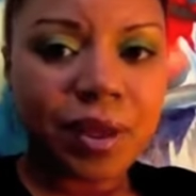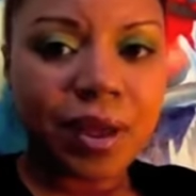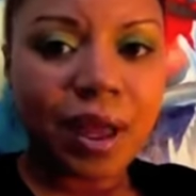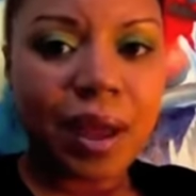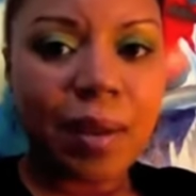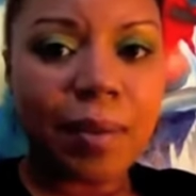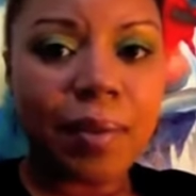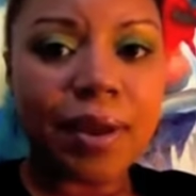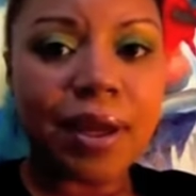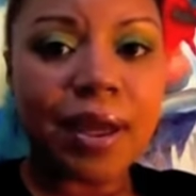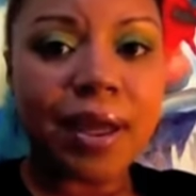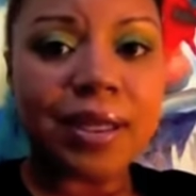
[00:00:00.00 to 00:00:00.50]

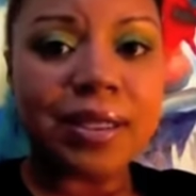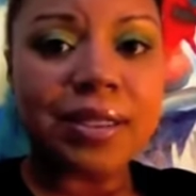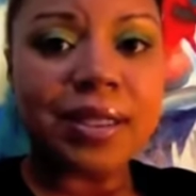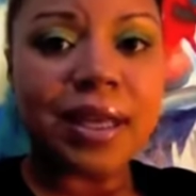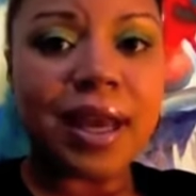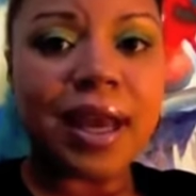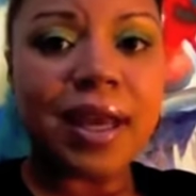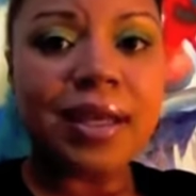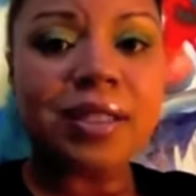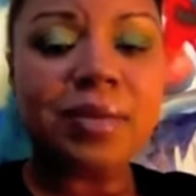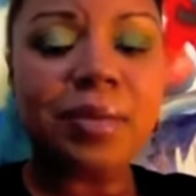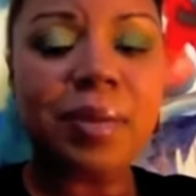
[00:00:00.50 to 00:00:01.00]
I began
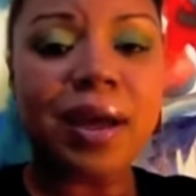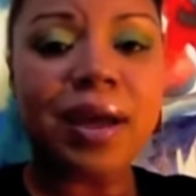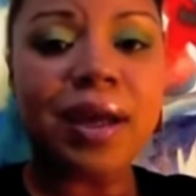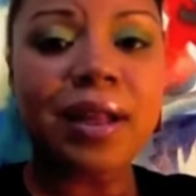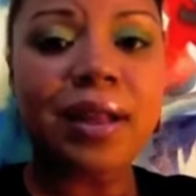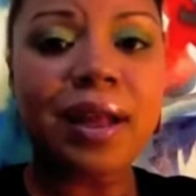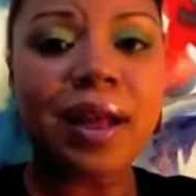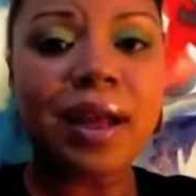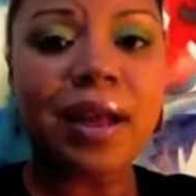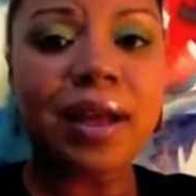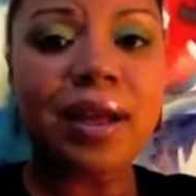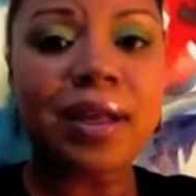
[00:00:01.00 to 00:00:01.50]
to ask my
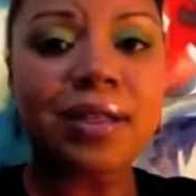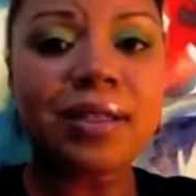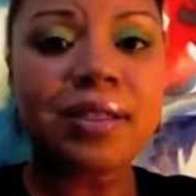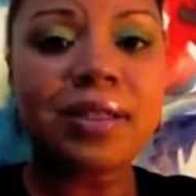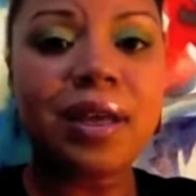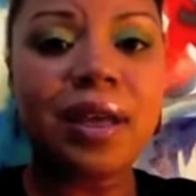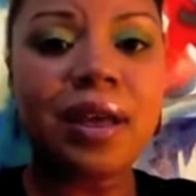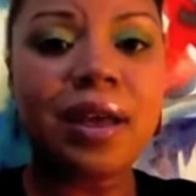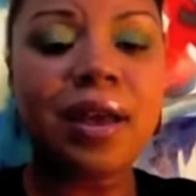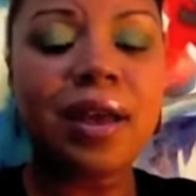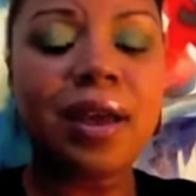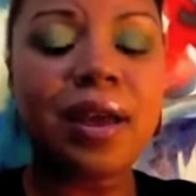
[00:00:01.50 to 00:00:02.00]

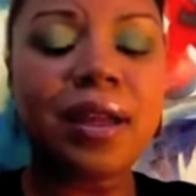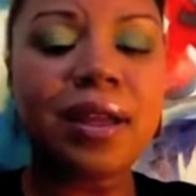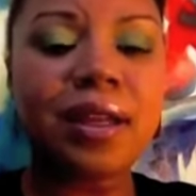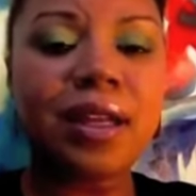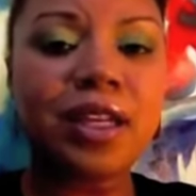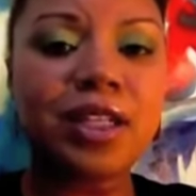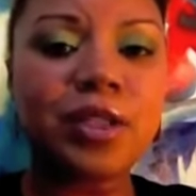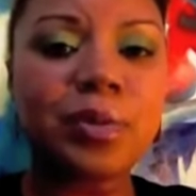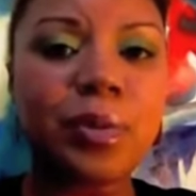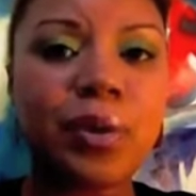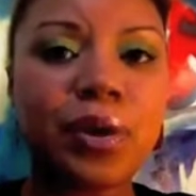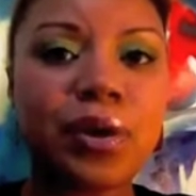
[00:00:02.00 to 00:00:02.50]
clients, and
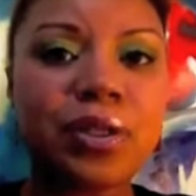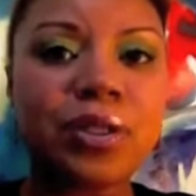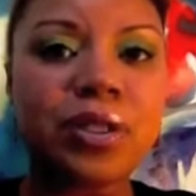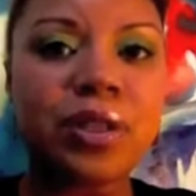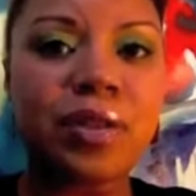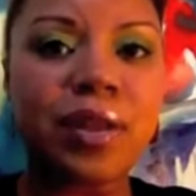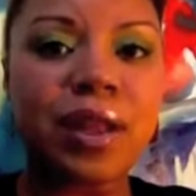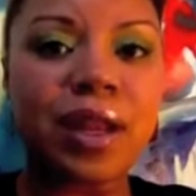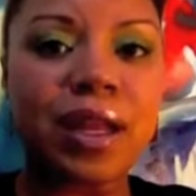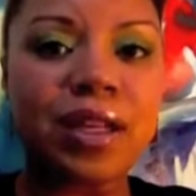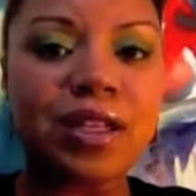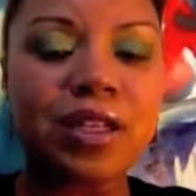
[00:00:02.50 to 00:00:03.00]
each
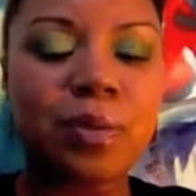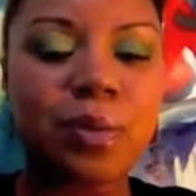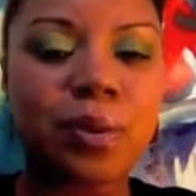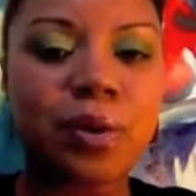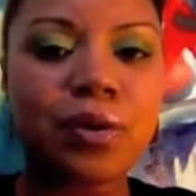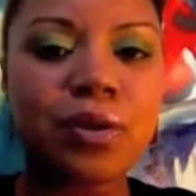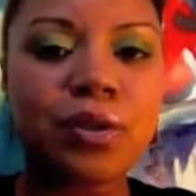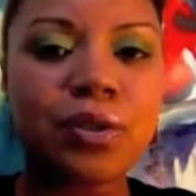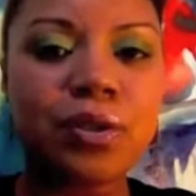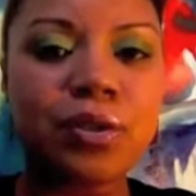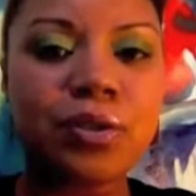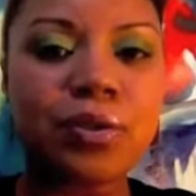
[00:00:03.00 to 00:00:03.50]
person that I
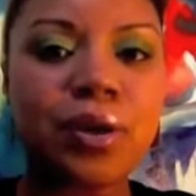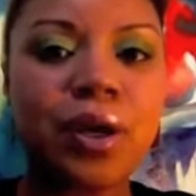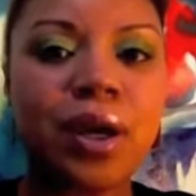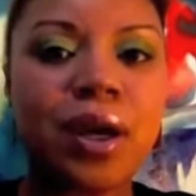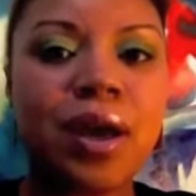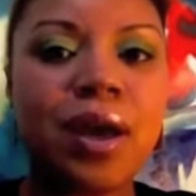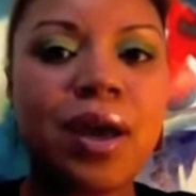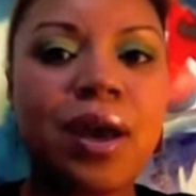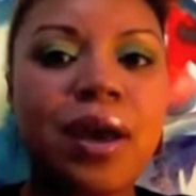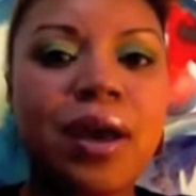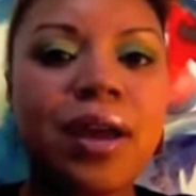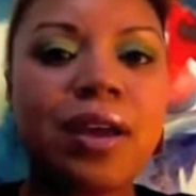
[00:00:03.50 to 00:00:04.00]
spoke to,
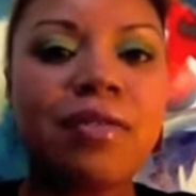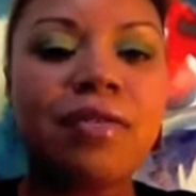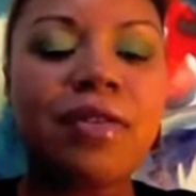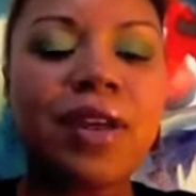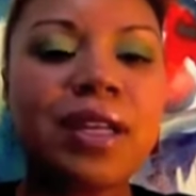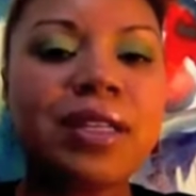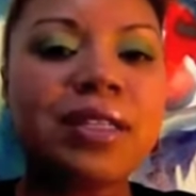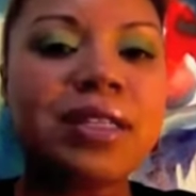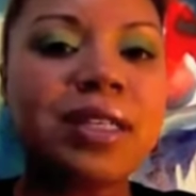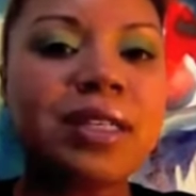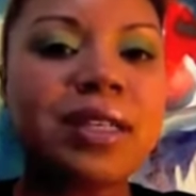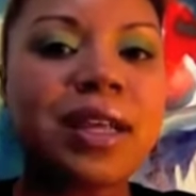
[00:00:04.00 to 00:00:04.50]
if
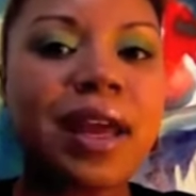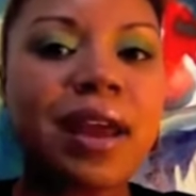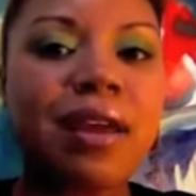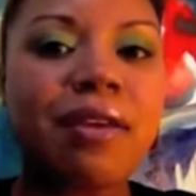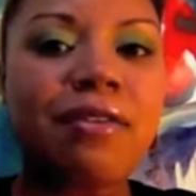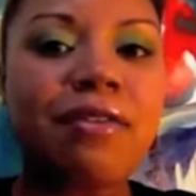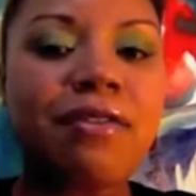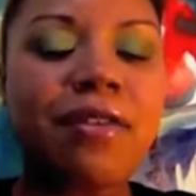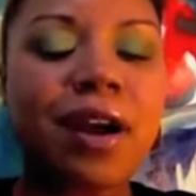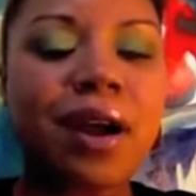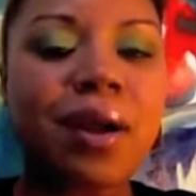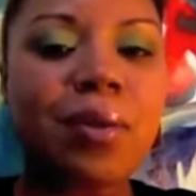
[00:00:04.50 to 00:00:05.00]
they didn't
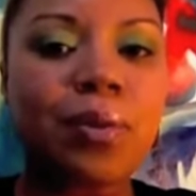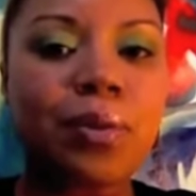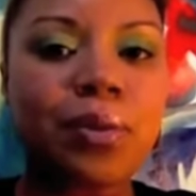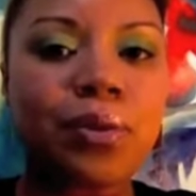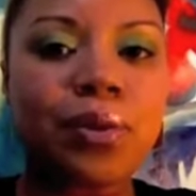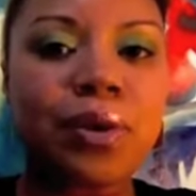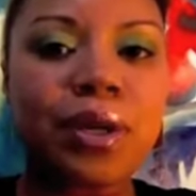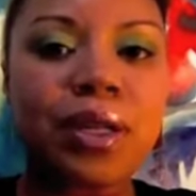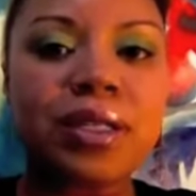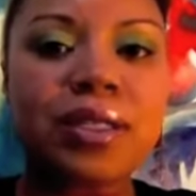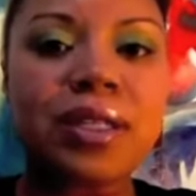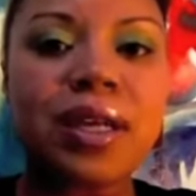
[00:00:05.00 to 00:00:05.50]
have
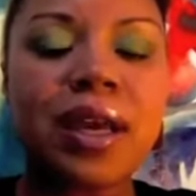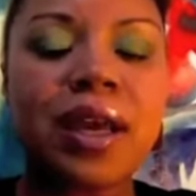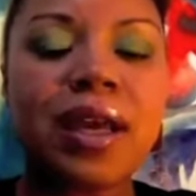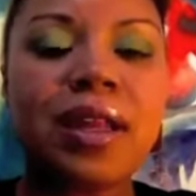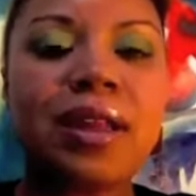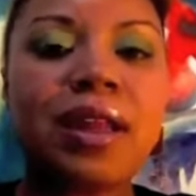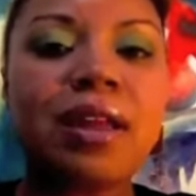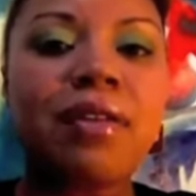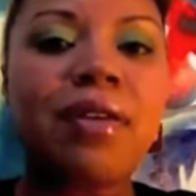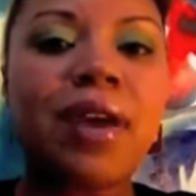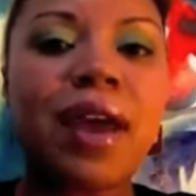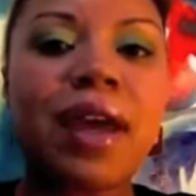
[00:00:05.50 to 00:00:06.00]
fibroids,
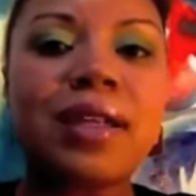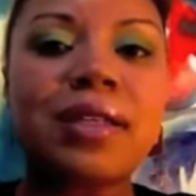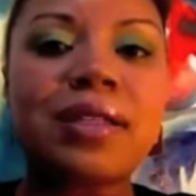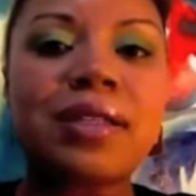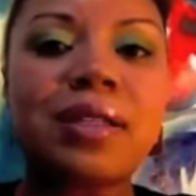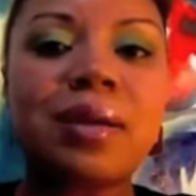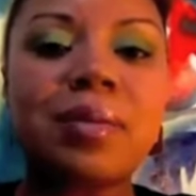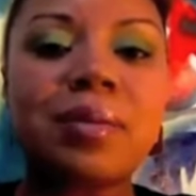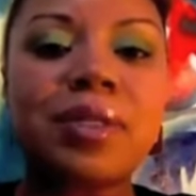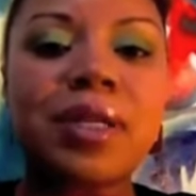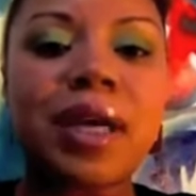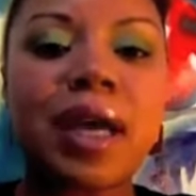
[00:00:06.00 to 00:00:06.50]
they've had
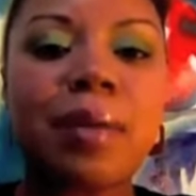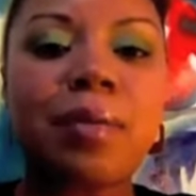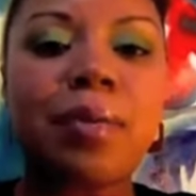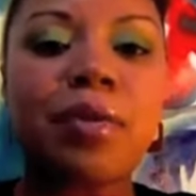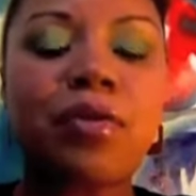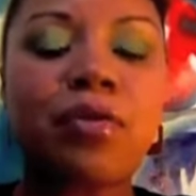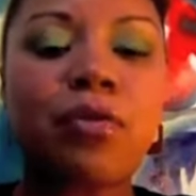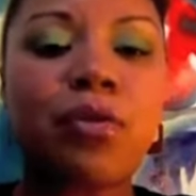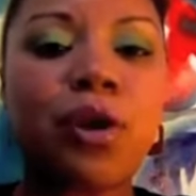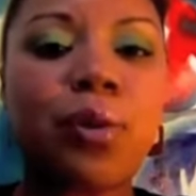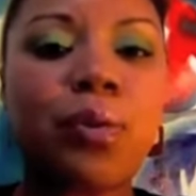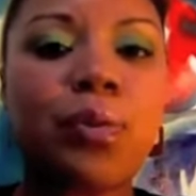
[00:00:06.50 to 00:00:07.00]
some type
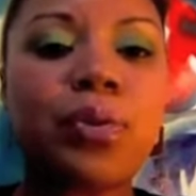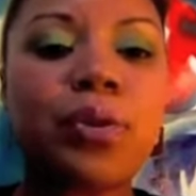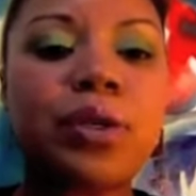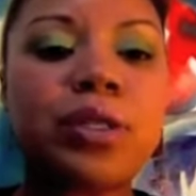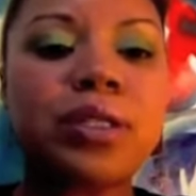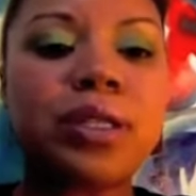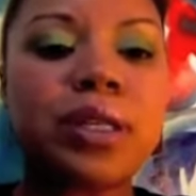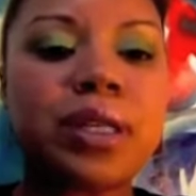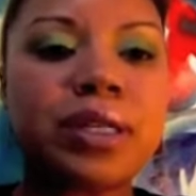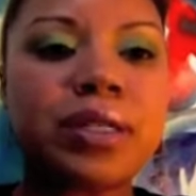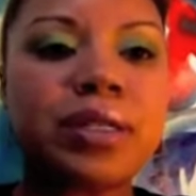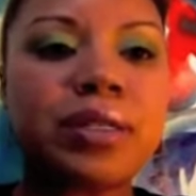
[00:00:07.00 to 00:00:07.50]
of
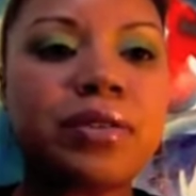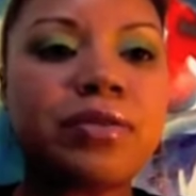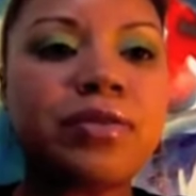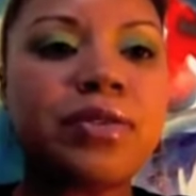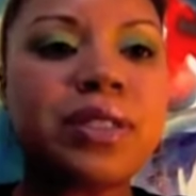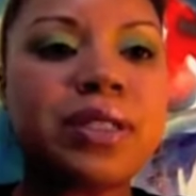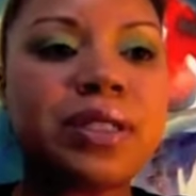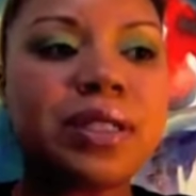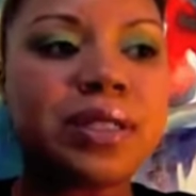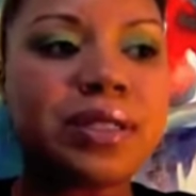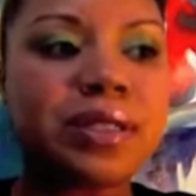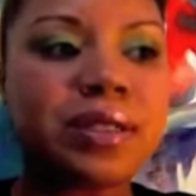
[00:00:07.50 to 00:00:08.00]
reproductive
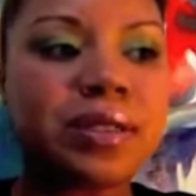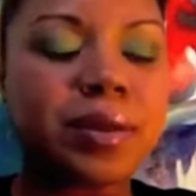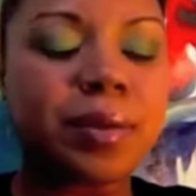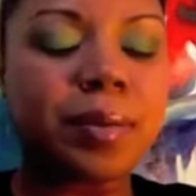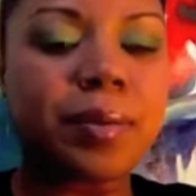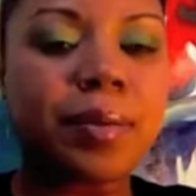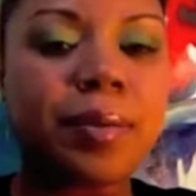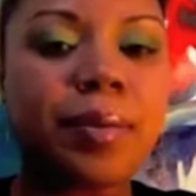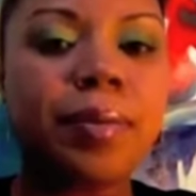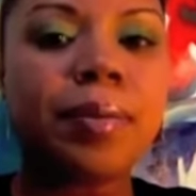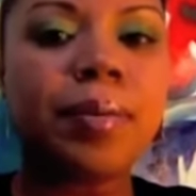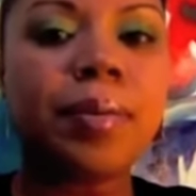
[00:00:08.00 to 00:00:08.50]

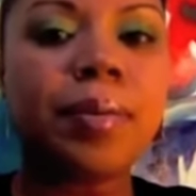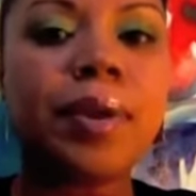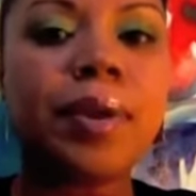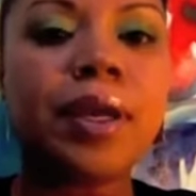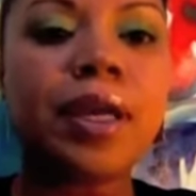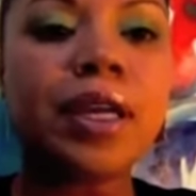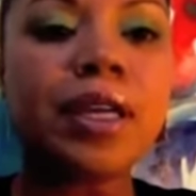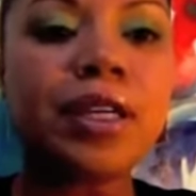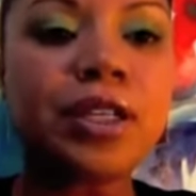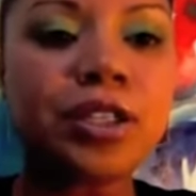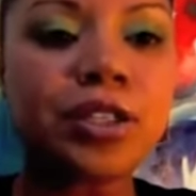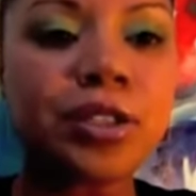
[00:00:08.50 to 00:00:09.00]
system
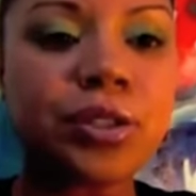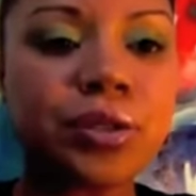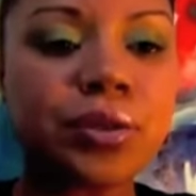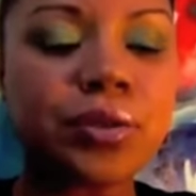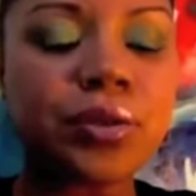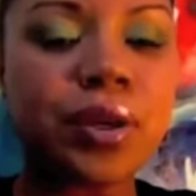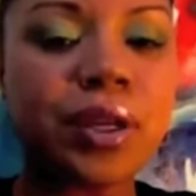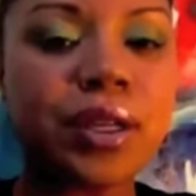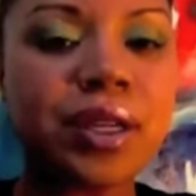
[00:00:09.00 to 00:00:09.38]
issue.